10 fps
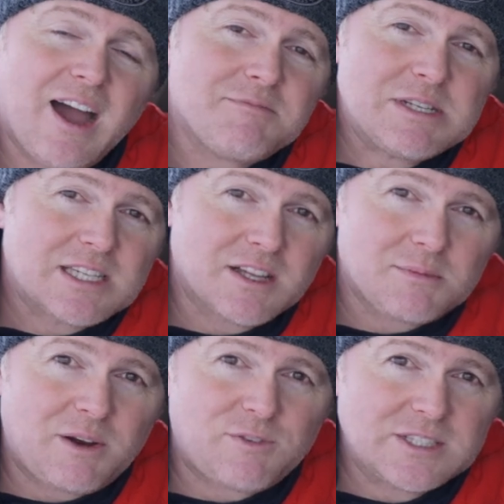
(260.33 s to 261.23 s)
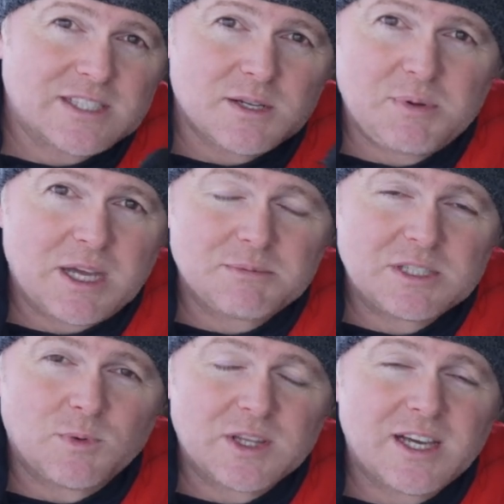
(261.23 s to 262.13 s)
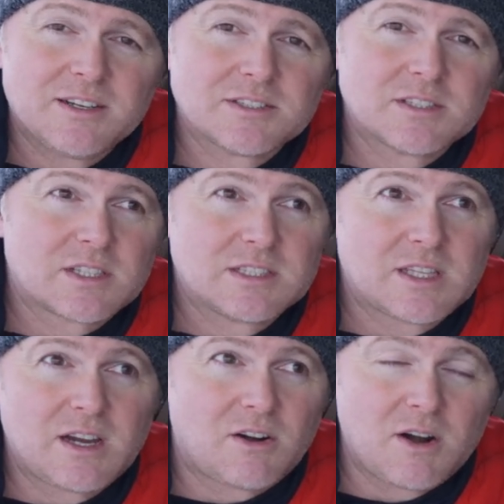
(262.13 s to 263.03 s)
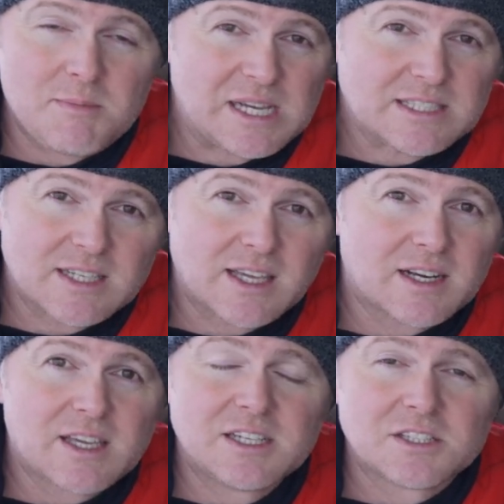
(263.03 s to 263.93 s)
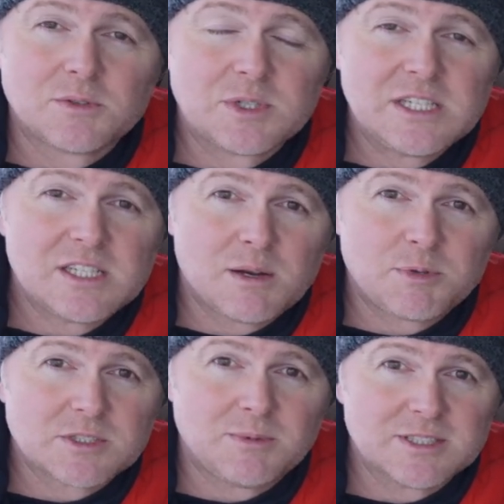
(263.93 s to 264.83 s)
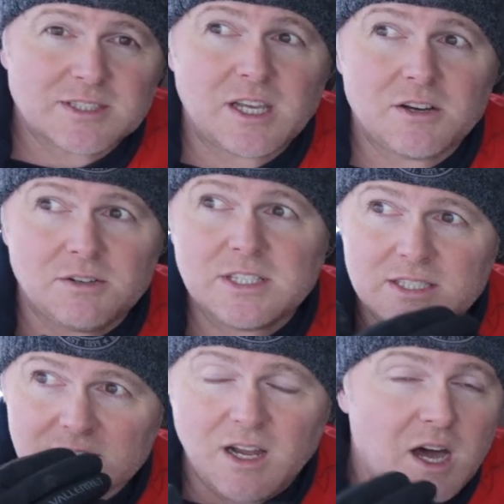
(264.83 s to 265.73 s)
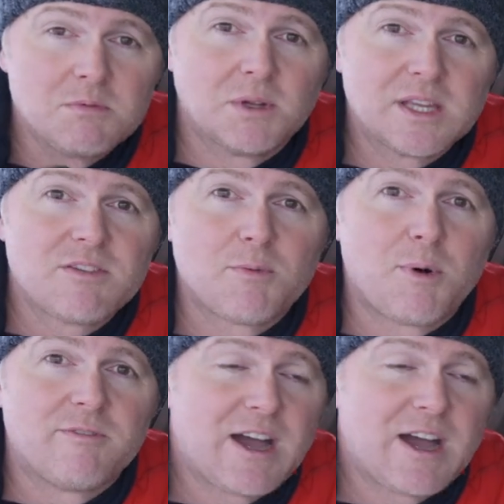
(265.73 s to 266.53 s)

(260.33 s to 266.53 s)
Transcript: I've been telling my friends to pick up these 1000s because they are amazing, and occasionally when DJI puts them on sale, it's an unbelievable